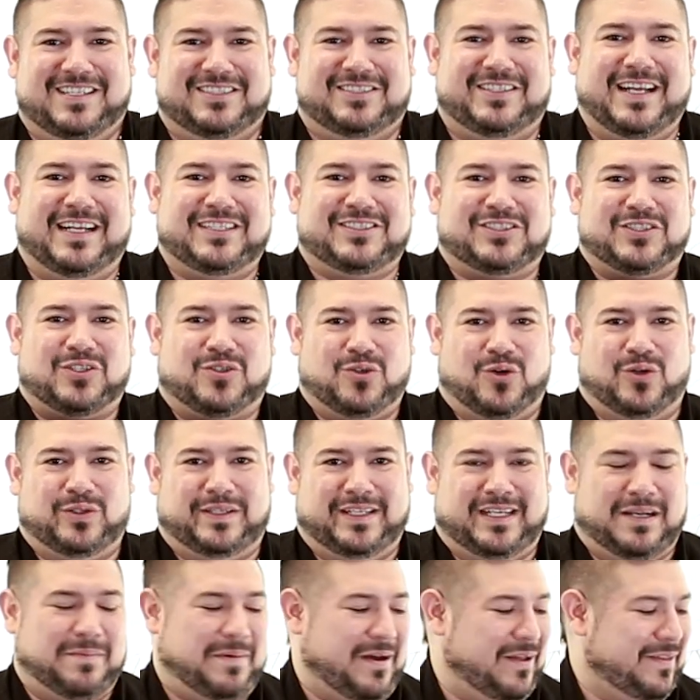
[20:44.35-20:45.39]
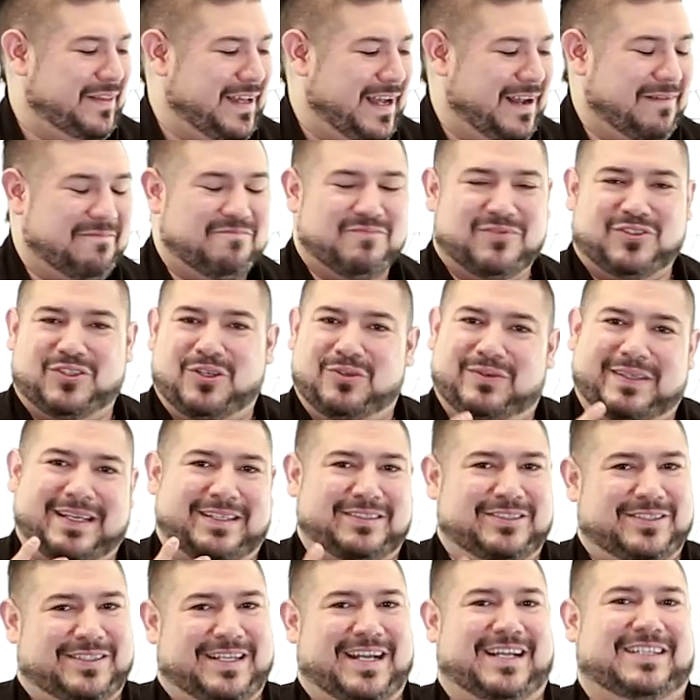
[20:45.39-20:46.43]
That's the cool thing about that. Two
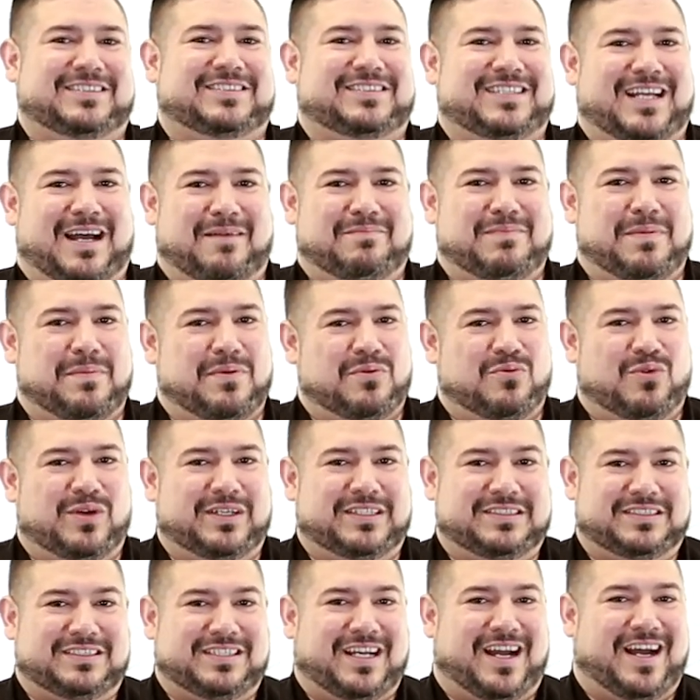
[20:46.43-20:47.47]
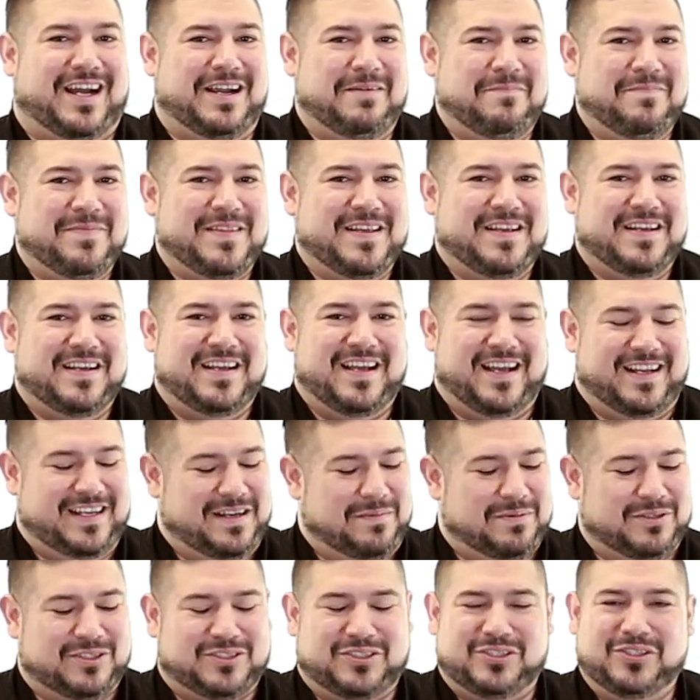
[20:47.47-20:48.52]
things you can't stop. Number one is time, and
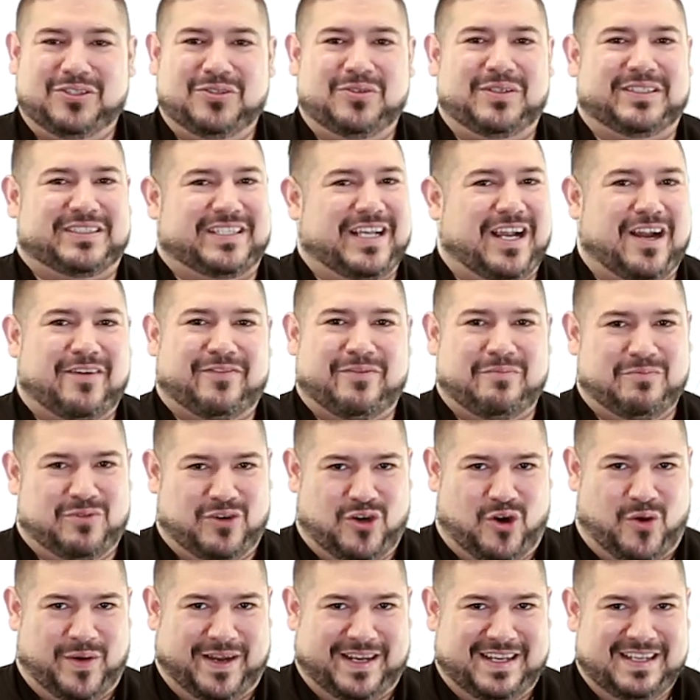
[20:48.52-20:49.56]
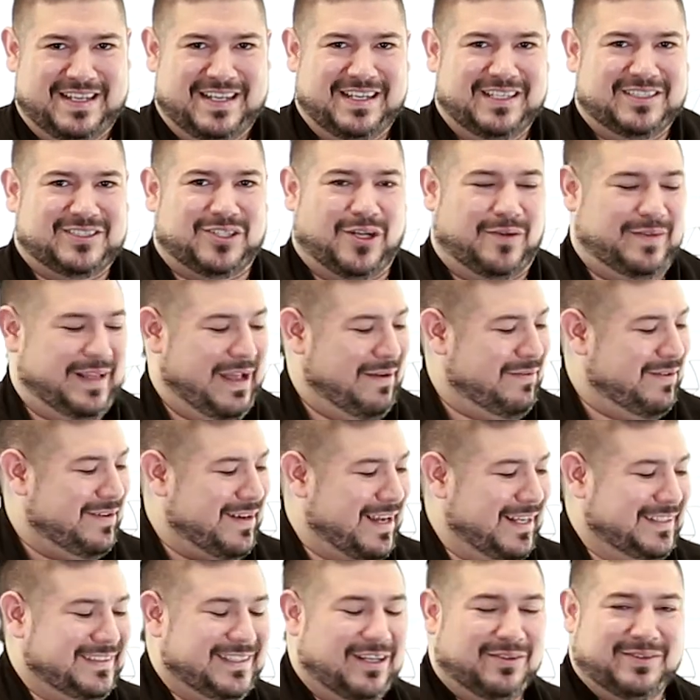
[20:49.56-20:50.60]
number two is hair from growing. So if they have a
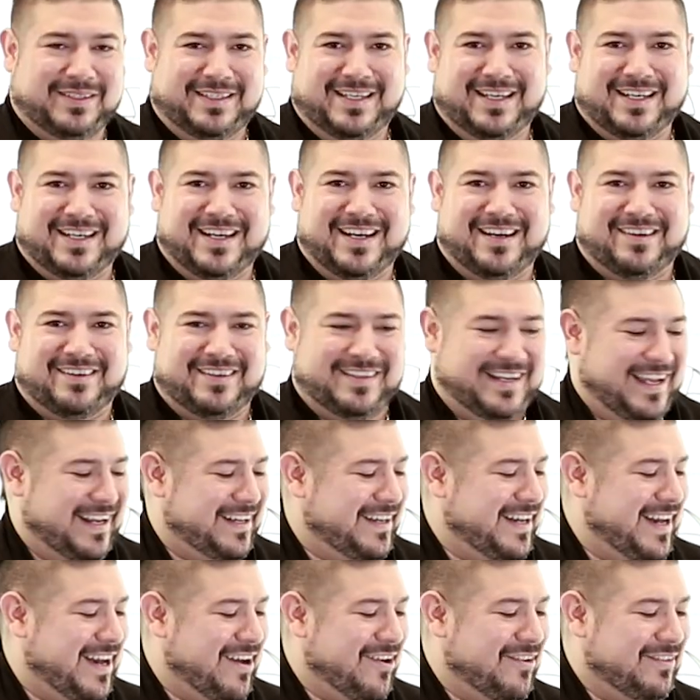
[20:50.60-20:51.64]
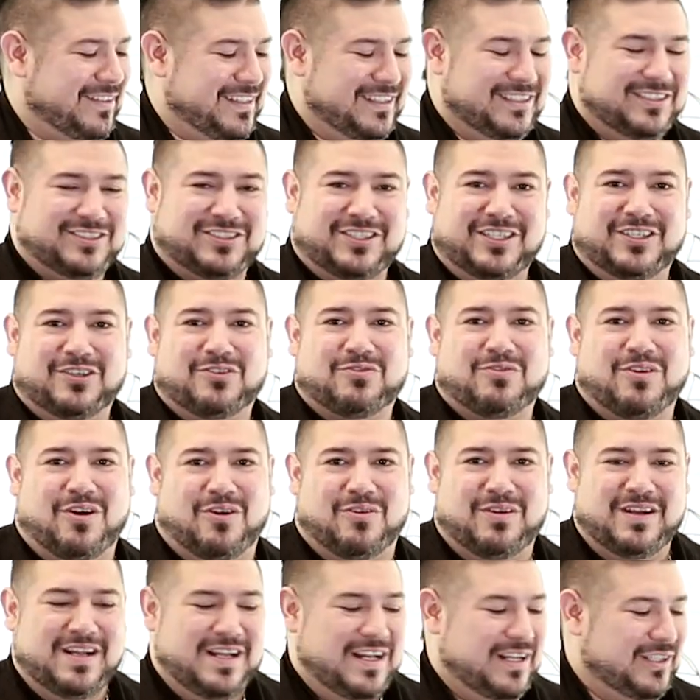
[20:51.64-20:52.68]
nice healthy head of hair, then it's gonna
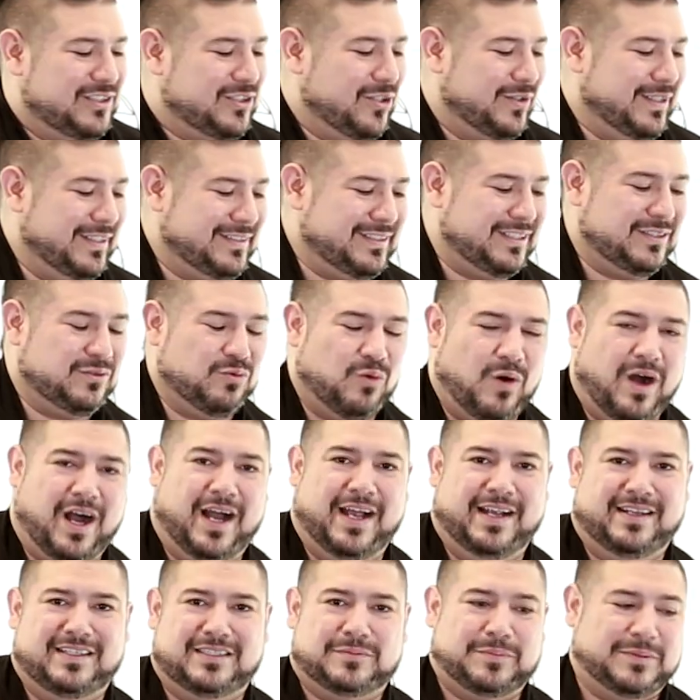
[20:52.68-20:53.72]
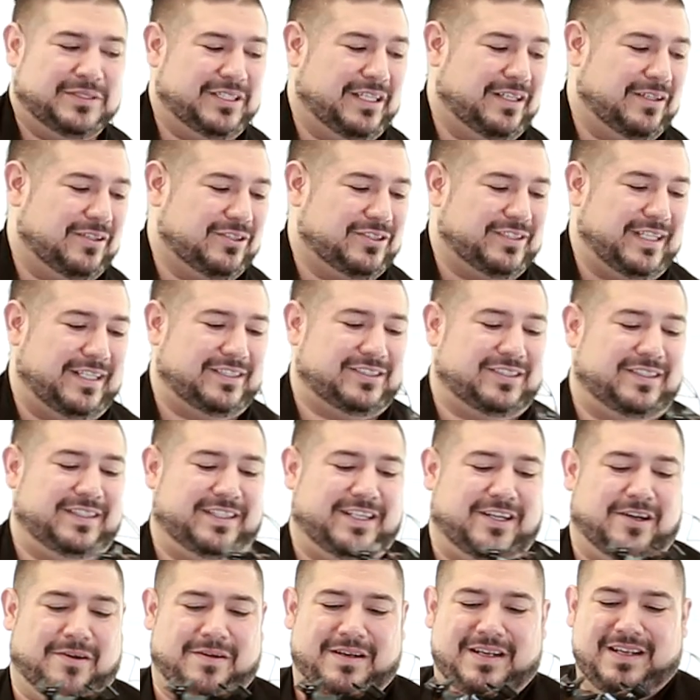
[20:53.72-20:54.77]
grow. So this is why this particular section
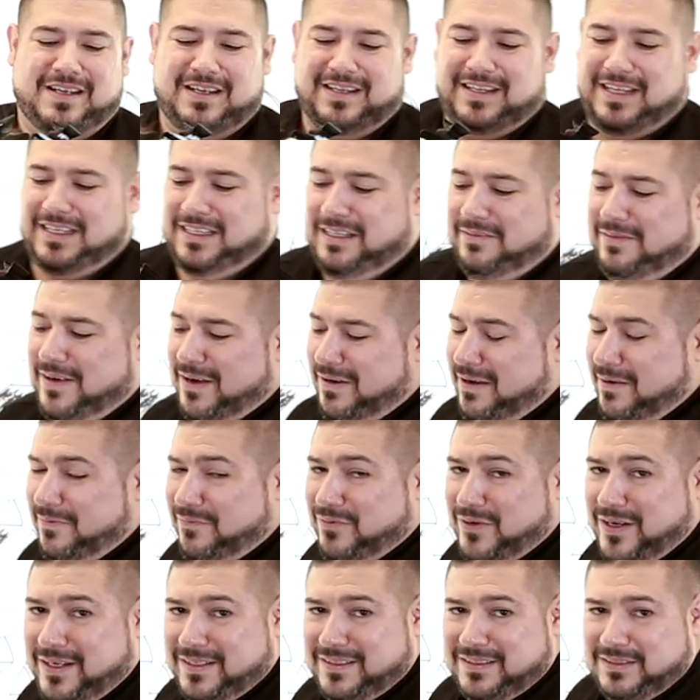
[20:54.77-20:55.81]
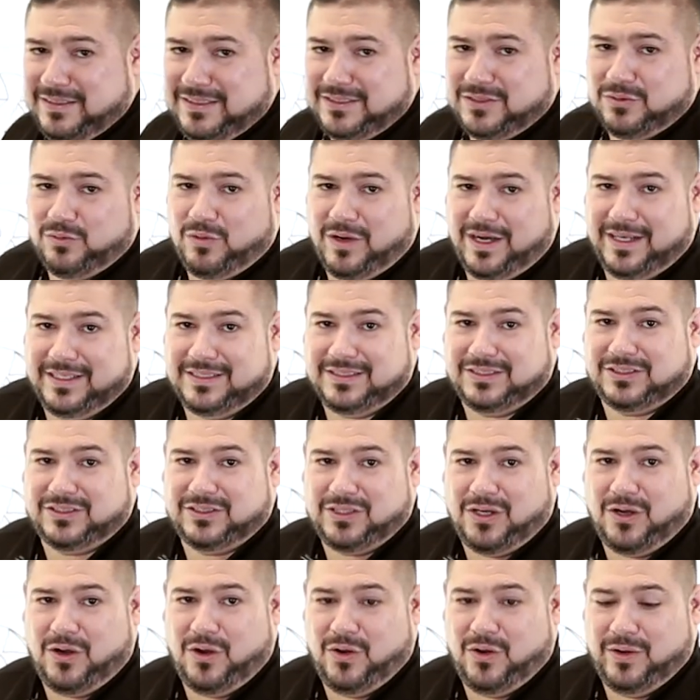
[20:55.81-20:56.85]
here in the very front is why it's
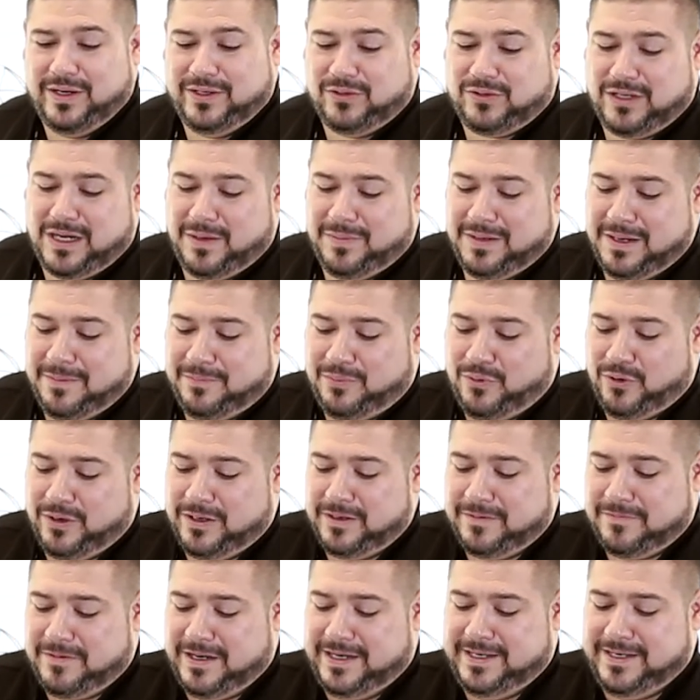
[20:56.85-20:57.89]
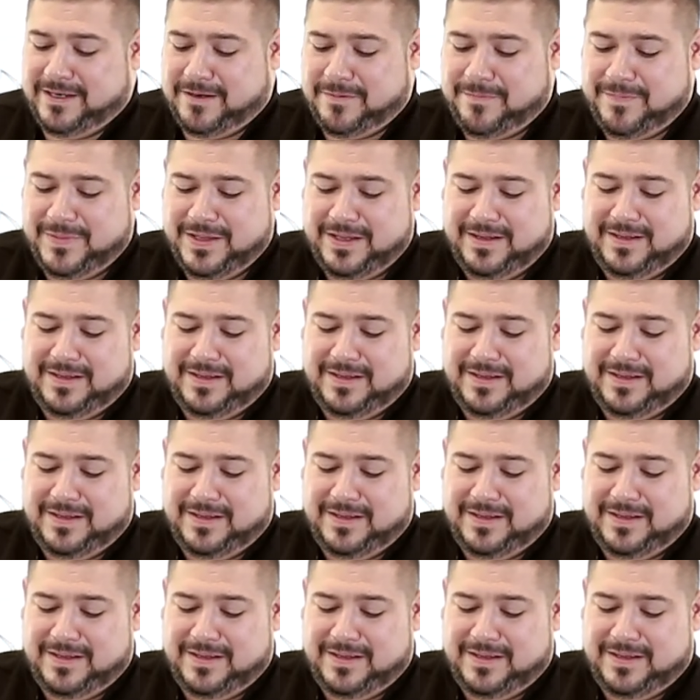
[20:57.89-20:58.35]
so incredibly important right here.